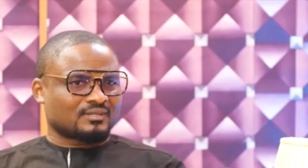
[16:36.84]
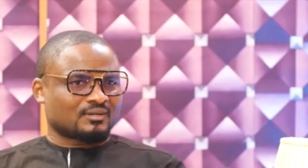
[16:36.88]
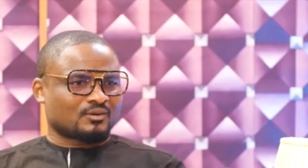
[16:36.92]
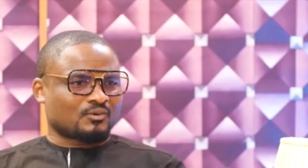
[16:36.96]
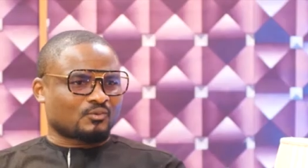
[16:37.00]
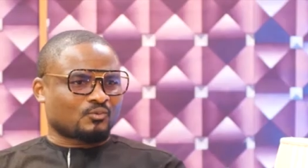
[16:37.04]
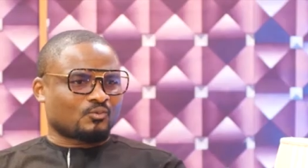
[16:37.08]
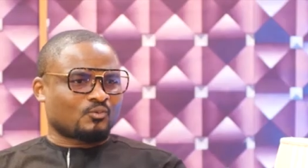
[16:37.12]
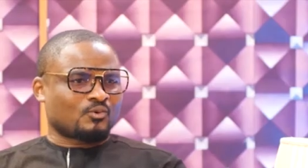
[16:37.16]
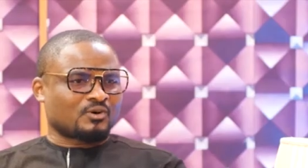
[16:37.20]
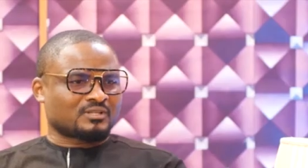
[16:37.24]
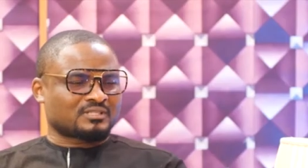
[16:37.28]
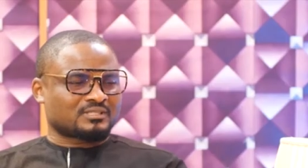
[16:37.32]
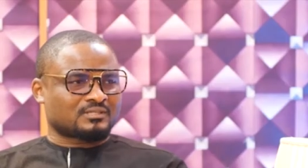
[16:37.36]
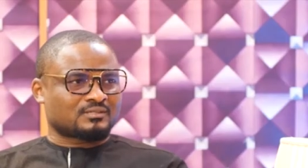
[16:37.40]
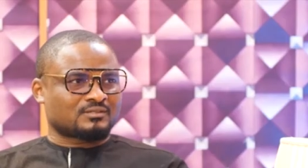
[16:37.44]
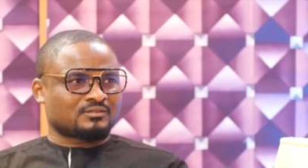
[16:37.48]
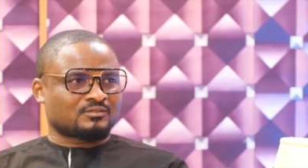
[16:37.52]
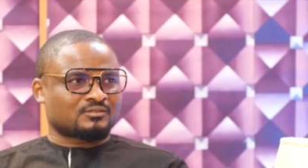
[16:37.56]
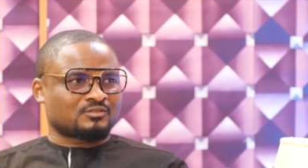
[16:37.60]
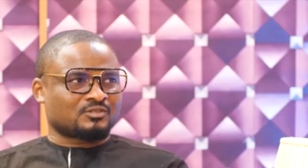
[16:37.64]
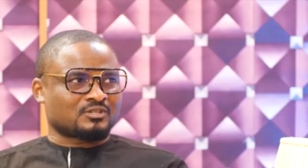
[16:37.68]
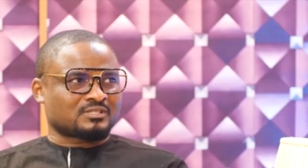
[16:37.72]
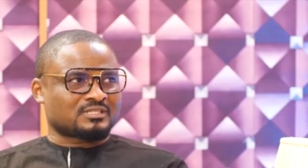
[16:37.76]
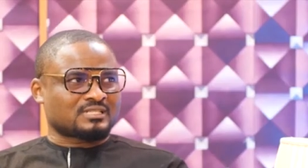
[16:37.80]

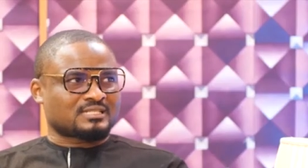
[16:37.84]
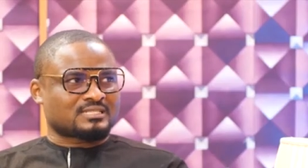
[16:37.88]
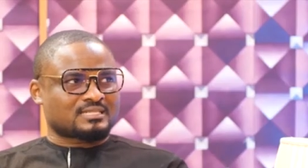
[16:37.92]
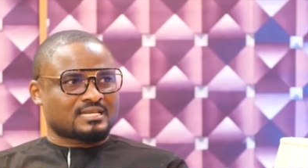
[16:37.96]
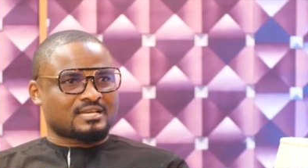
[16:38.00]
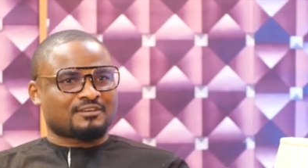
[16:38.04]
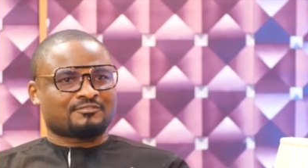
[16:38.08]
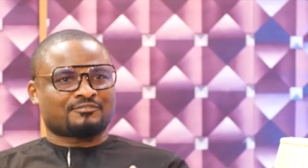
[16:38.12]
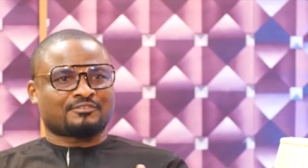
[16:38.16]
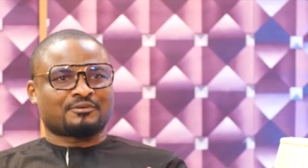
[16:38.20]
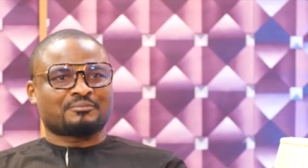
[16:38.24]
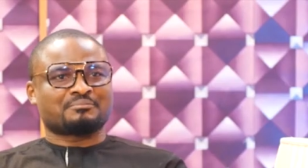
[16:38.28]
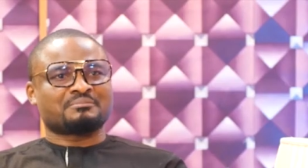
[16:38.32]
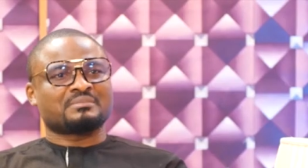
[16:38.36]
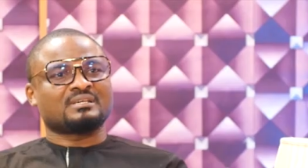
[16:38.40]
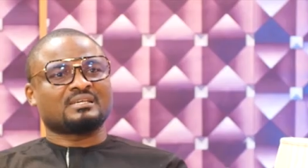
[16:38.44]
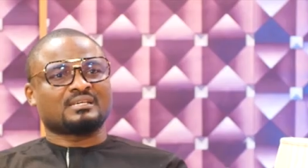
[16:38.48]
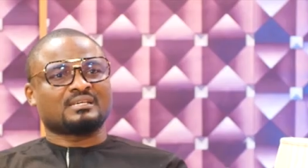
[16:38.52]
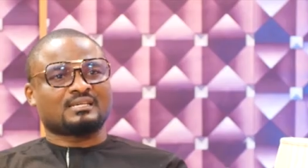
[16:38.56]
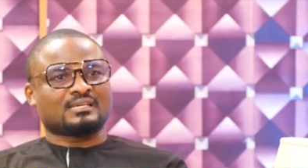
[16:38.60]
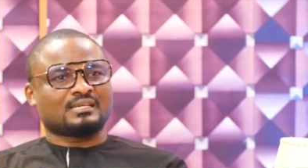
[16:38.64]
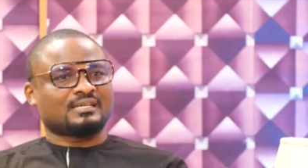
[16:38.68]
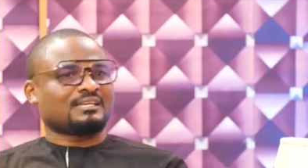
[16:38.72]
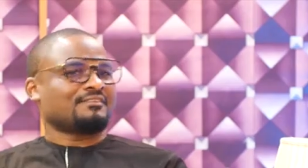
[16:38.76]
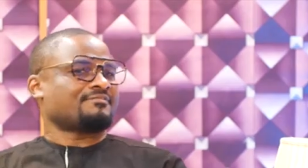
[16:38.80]
What does it take for
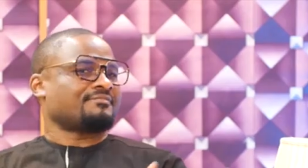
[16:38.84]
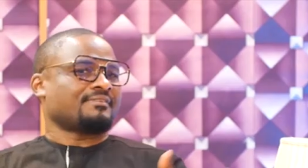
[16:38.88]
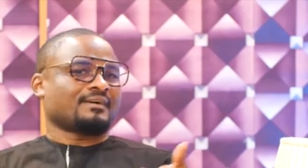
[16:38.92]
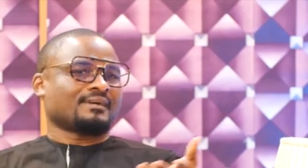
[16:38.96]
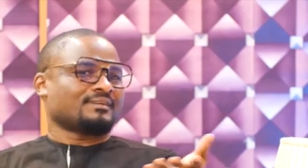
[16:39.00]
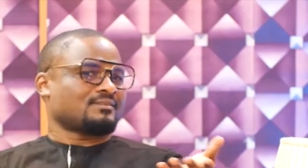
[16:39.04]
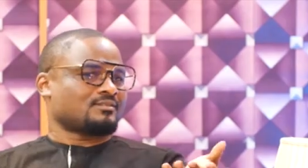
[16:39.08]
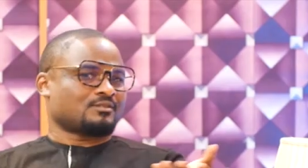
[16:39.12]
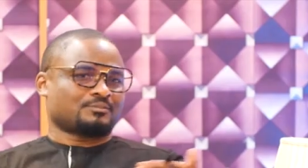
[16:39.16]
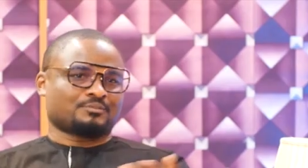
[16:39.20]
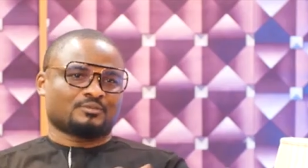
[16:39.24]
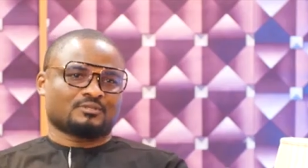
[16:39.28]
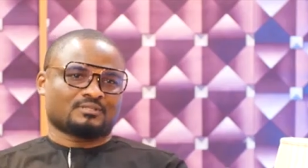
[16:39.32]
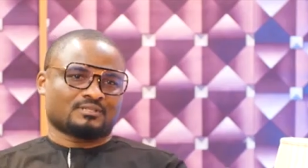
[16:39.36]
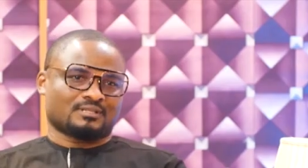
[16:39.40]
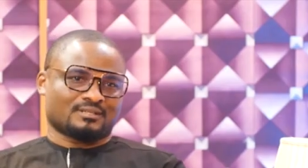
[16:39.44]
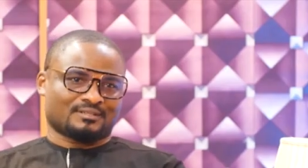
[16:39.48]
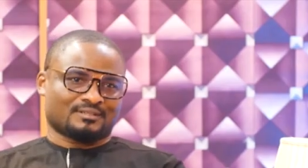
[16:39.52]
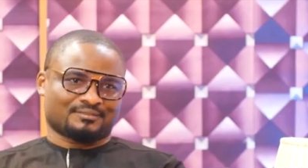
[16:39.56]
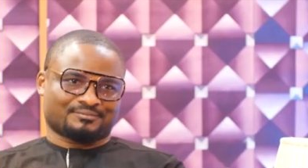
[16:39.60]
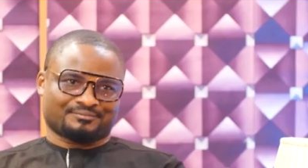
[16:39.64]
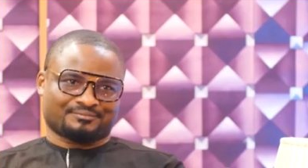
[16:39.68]
me if I support her?